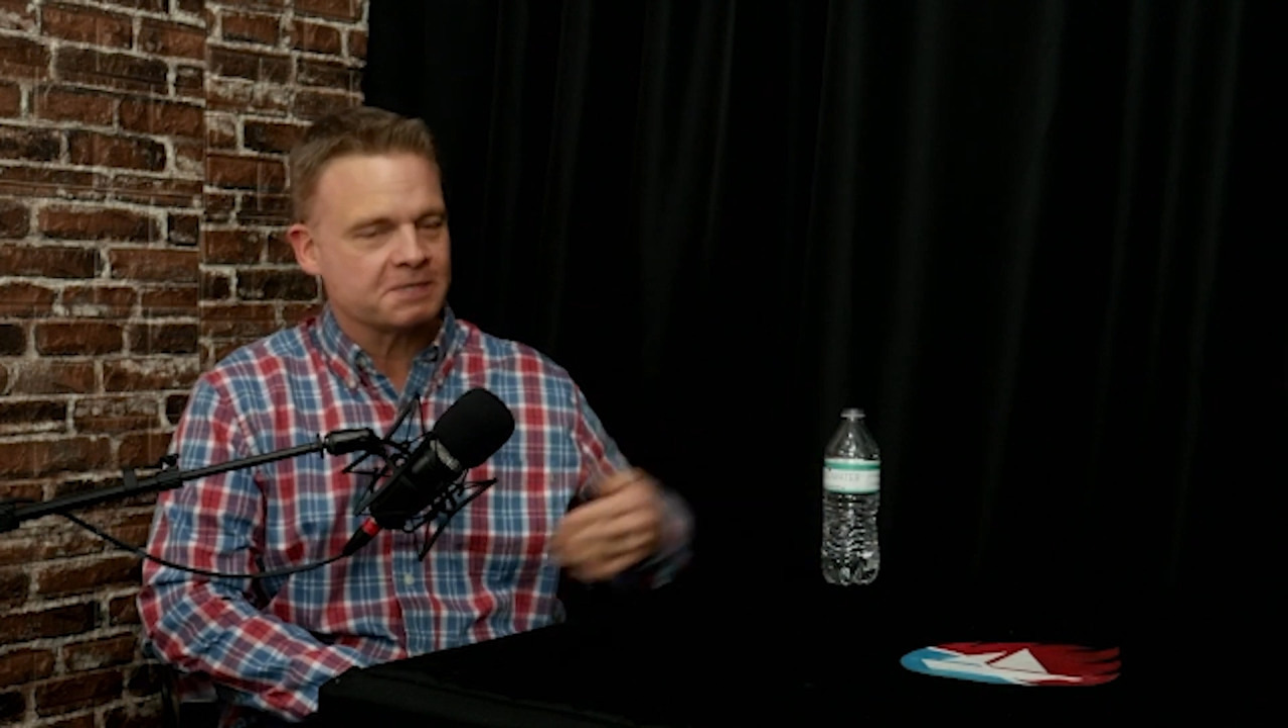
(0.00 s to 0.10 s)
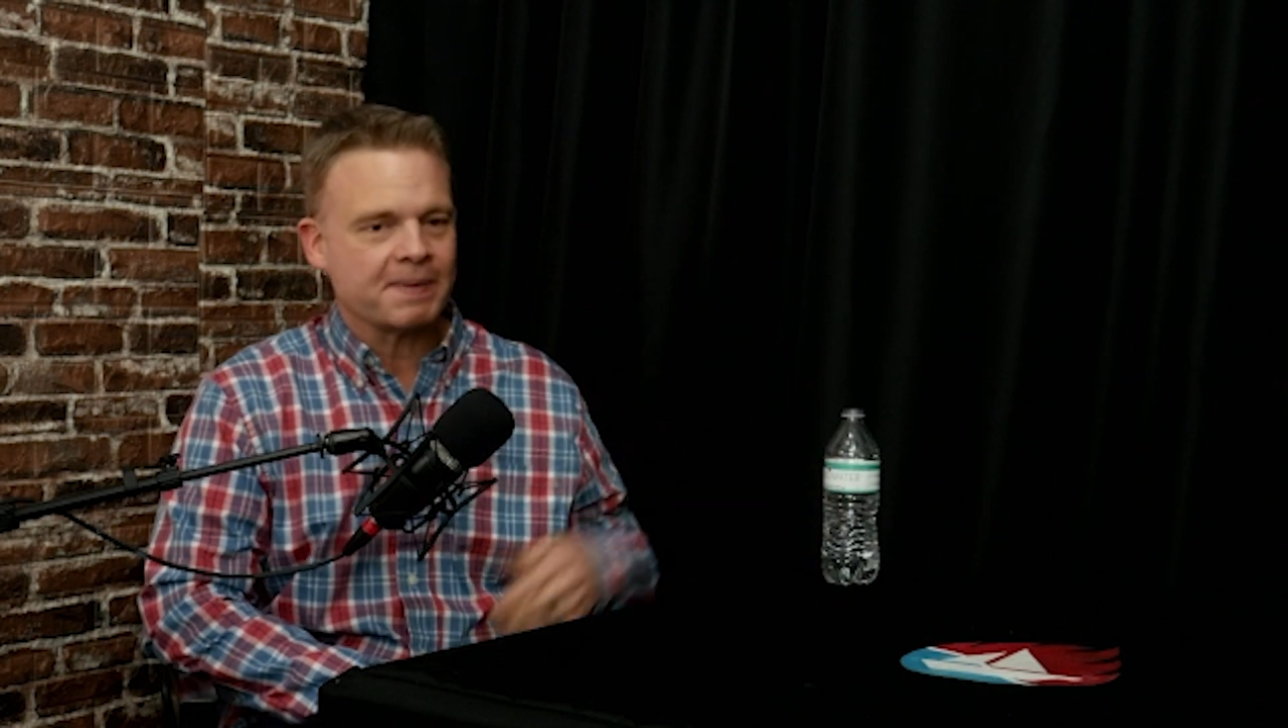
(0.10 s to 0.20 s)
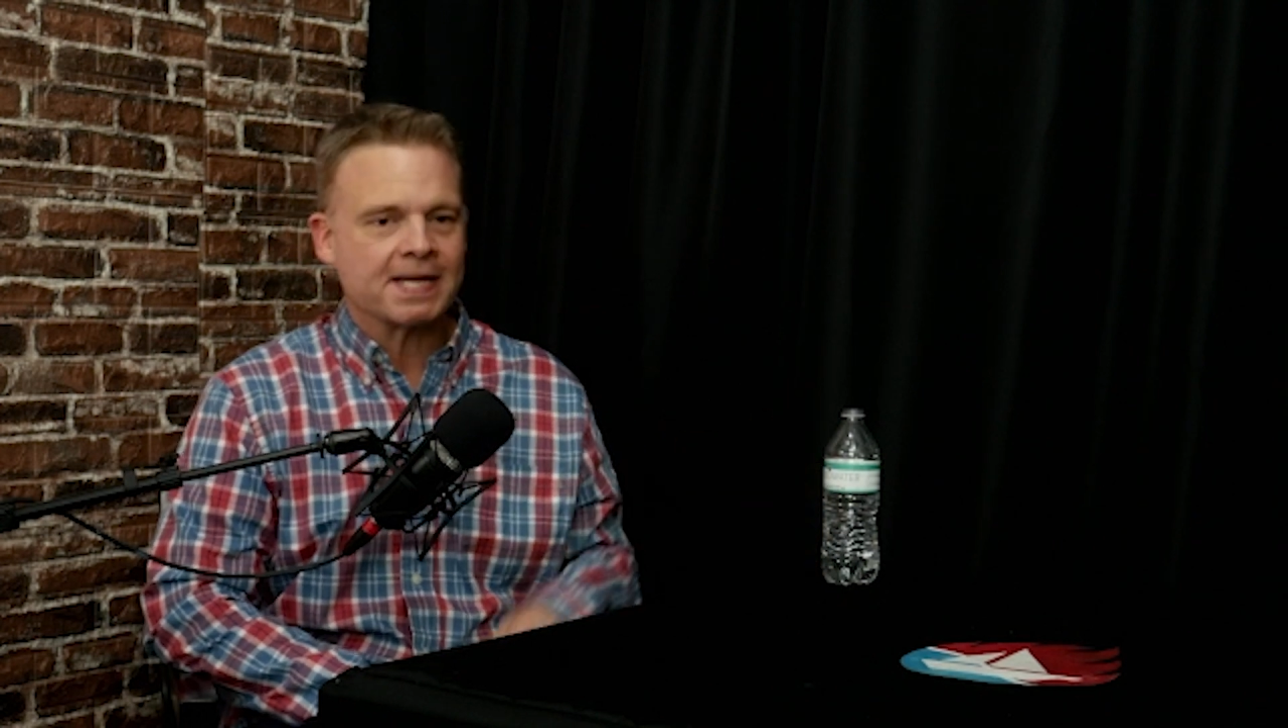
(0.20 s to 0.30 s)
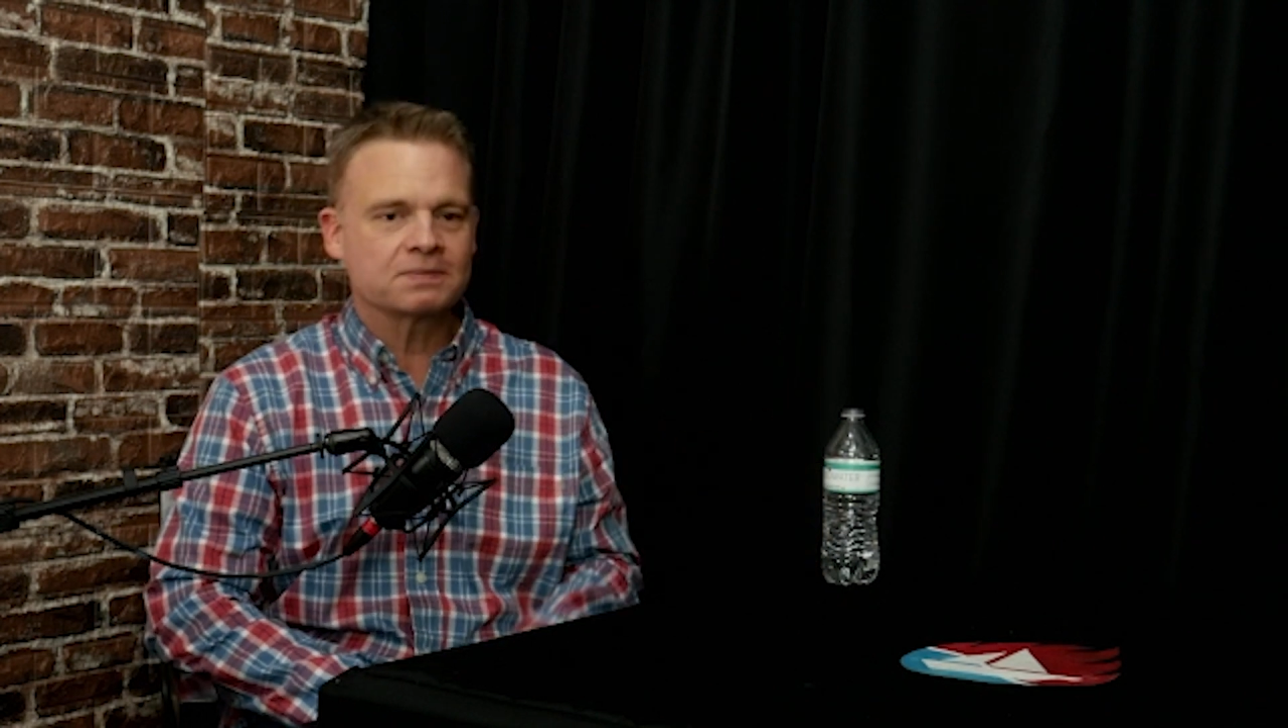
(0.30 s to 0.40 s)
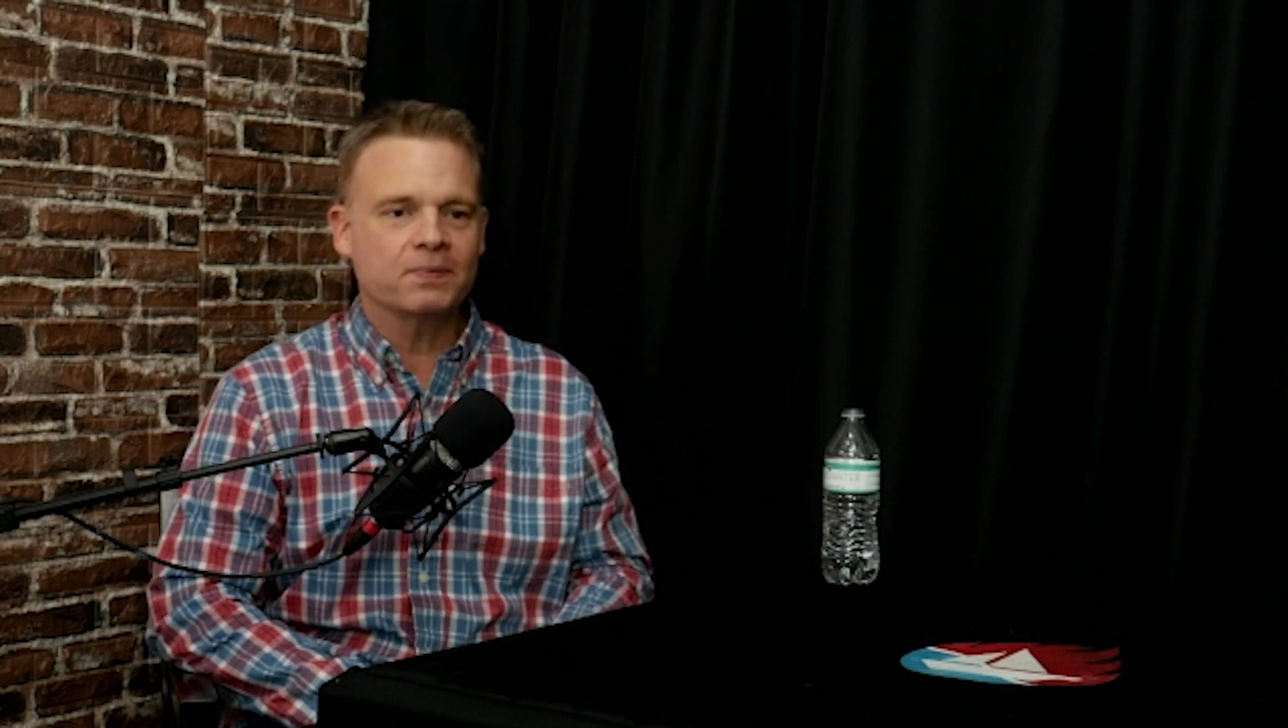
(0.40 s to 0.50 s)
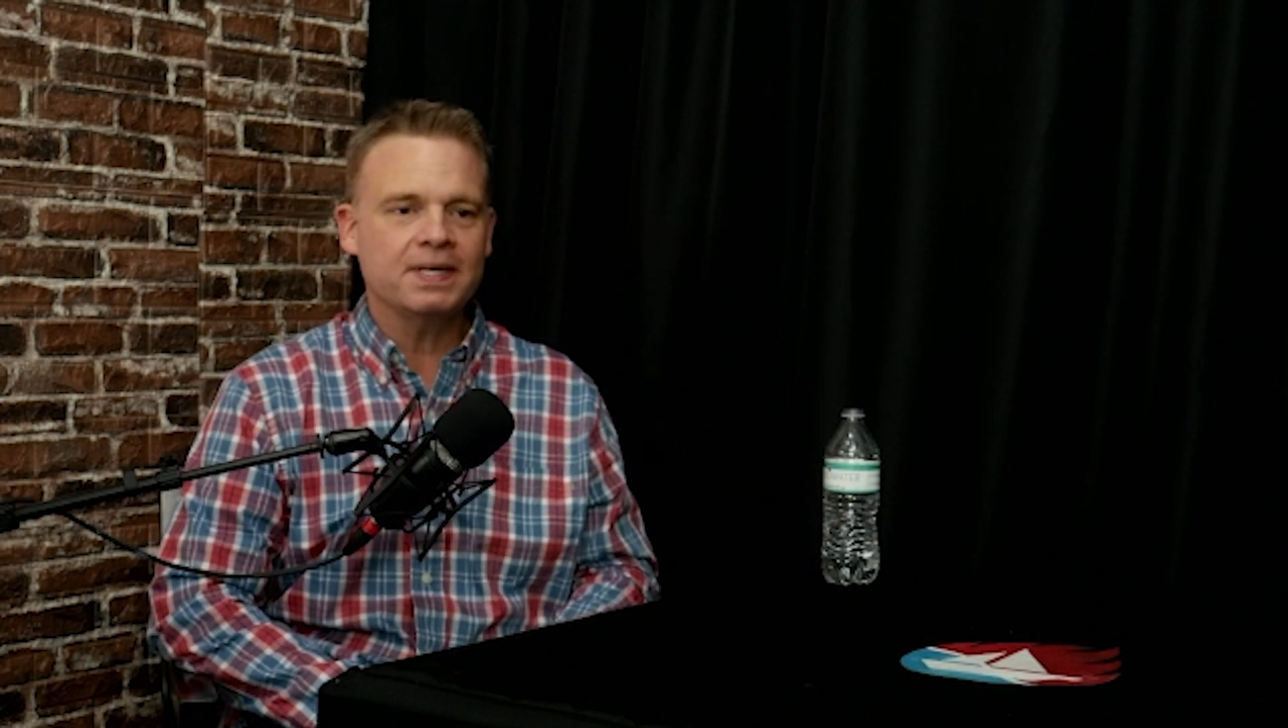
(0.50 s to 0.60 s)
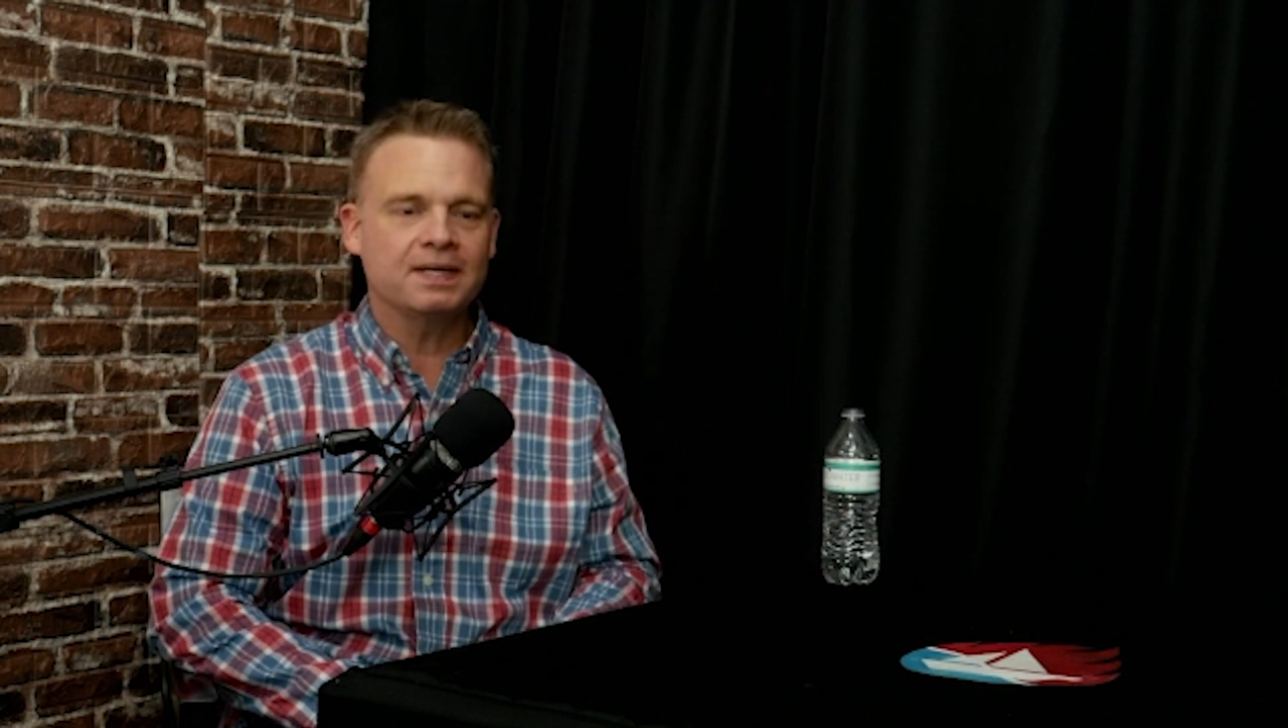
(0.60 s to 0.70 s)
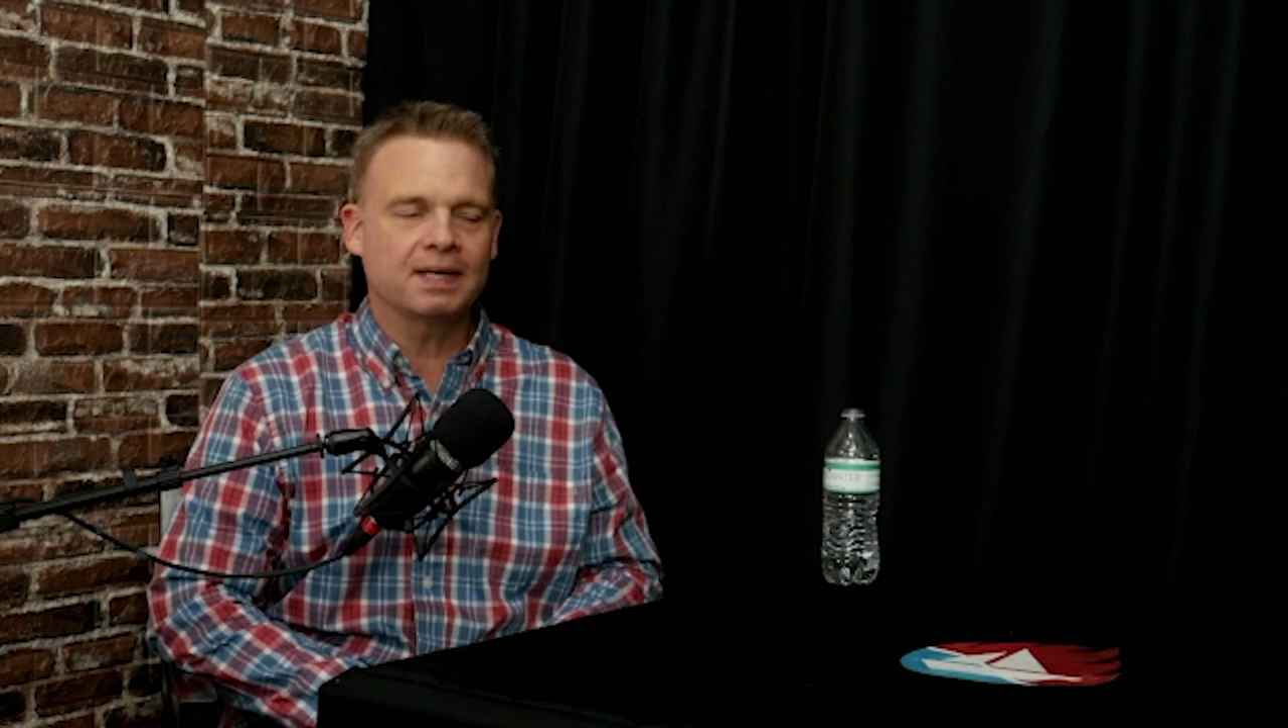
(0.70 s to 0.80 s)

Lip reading: past week,